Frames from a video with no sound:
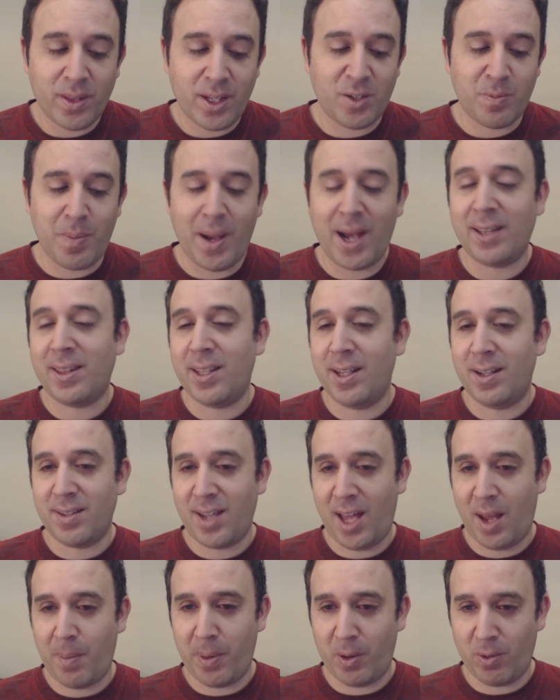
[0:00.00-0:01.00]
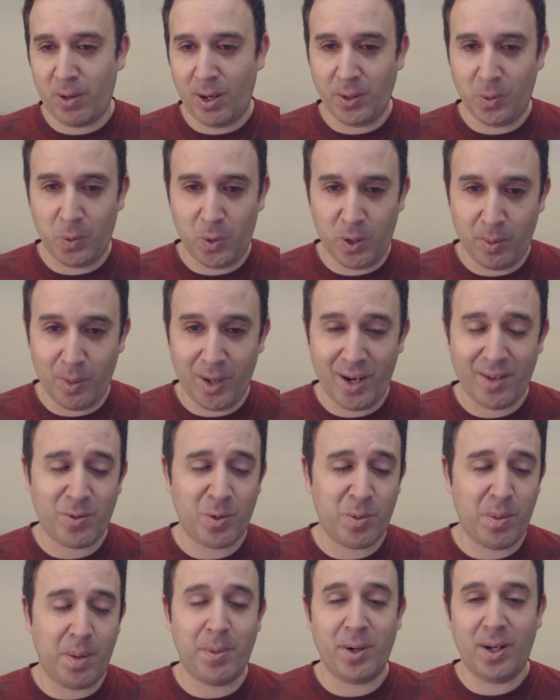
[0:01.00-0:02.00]
these bad things happen around the world. We
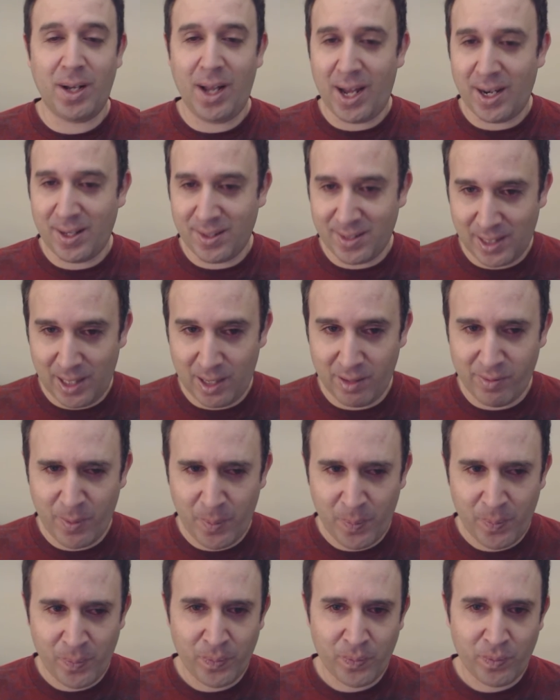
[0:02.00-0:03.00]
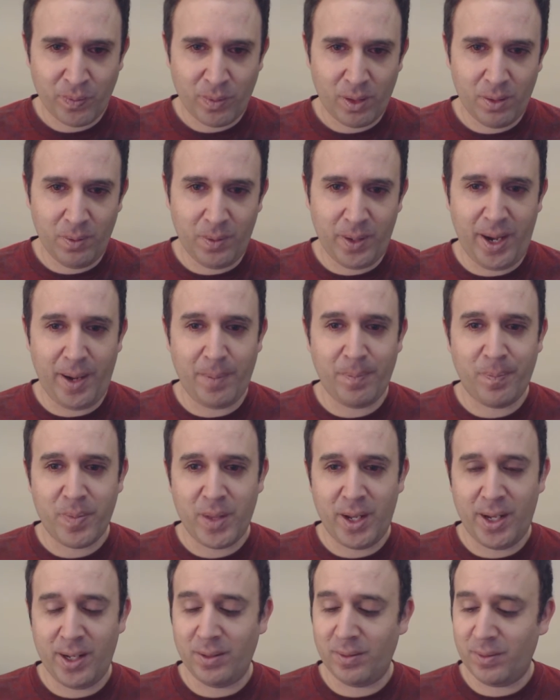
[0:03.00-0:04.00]
have to remember God is love, okay,
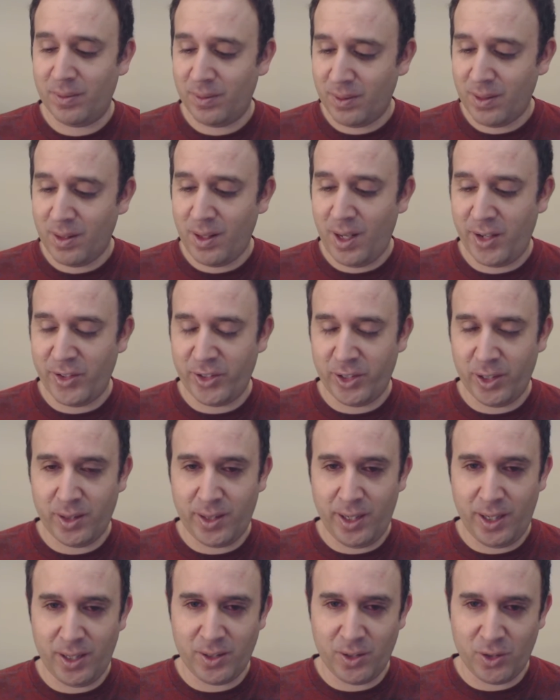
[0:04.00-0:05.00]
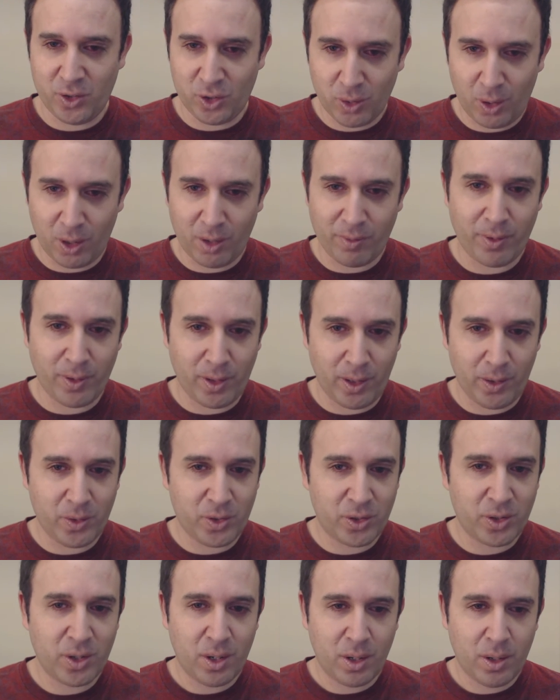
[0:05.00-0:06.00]
and he has good things in store for
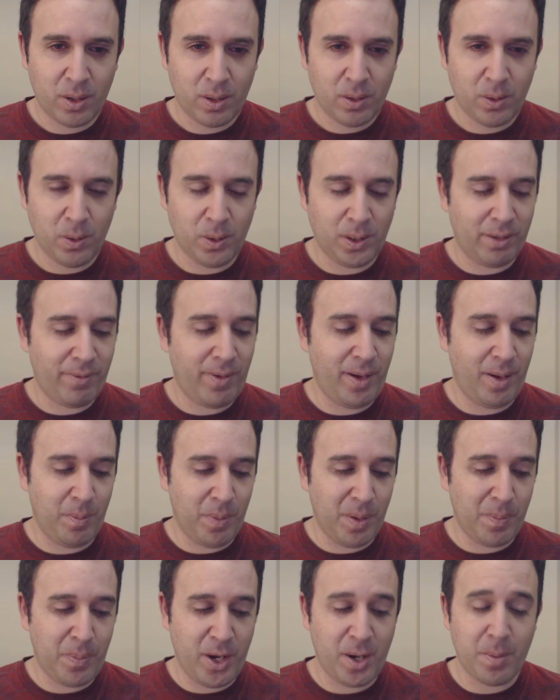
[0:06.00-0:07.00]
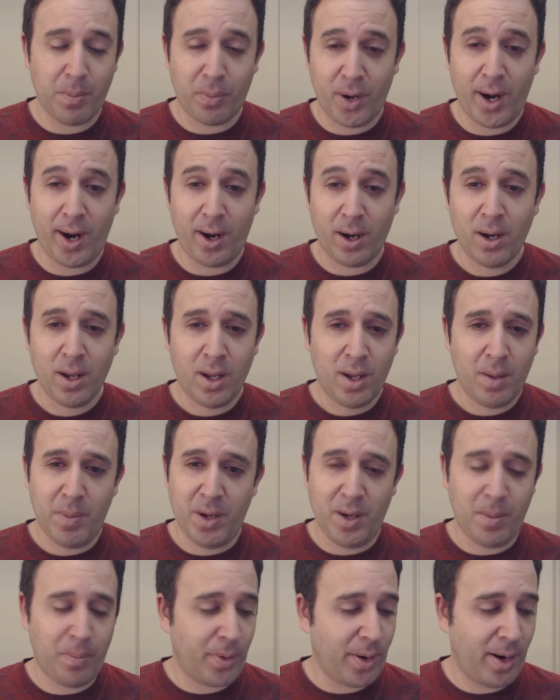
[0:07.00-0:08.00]
those who love him. But be in prayer.
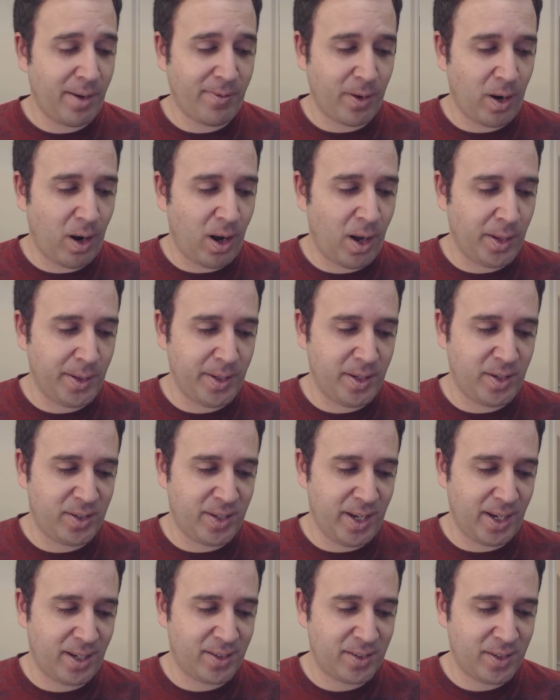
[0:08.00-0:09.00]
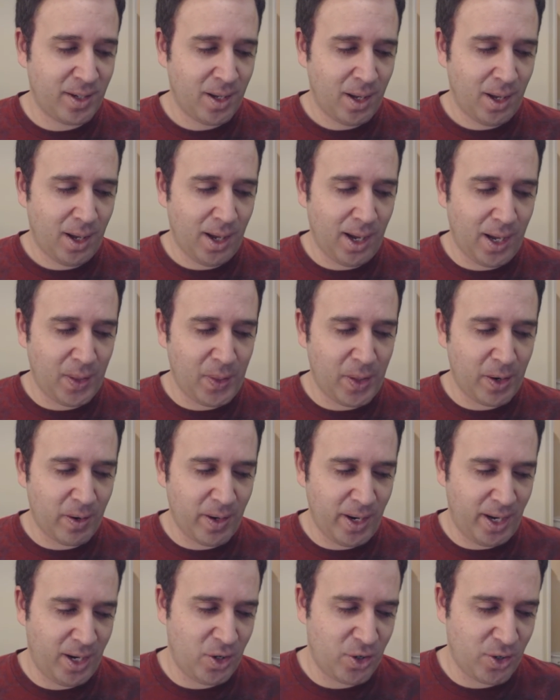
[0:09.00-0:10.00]
Be in prayer for all these six uh, that
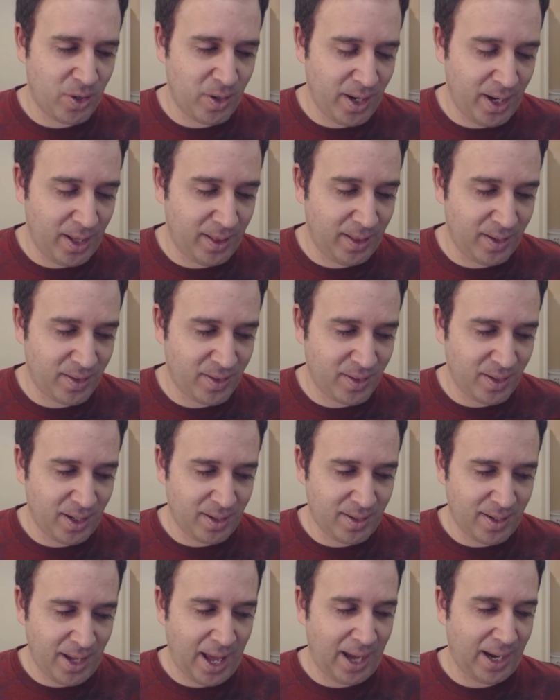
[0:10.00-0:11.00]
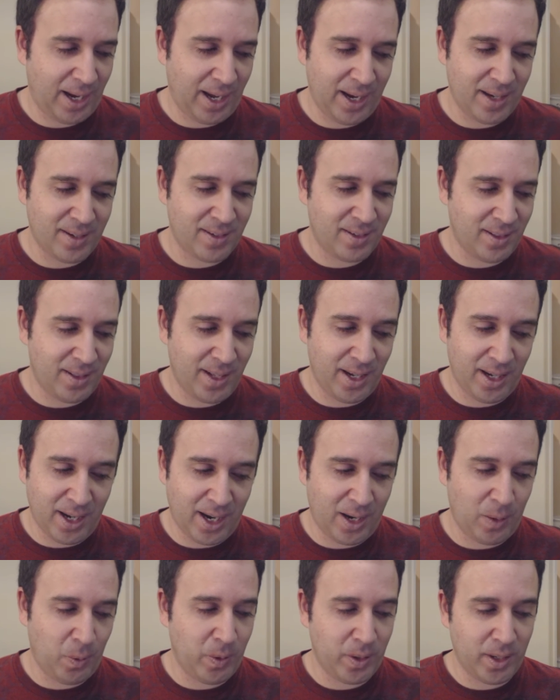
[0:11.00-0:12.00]
are injured in this attack, guys, and that
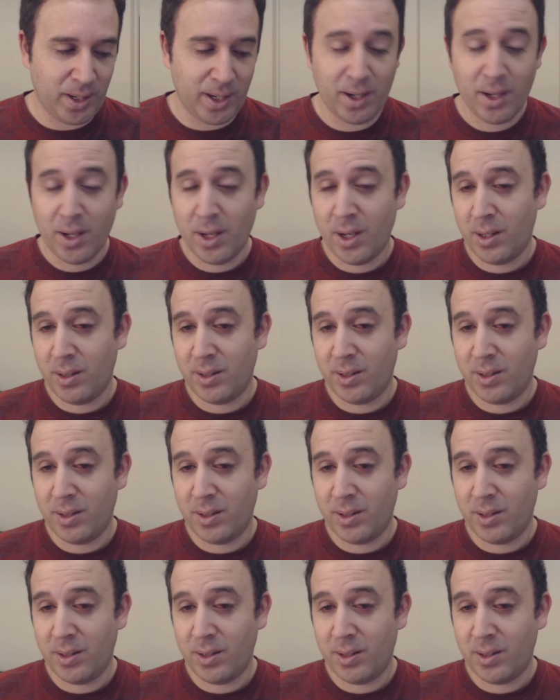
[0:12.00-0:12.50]
God would uh,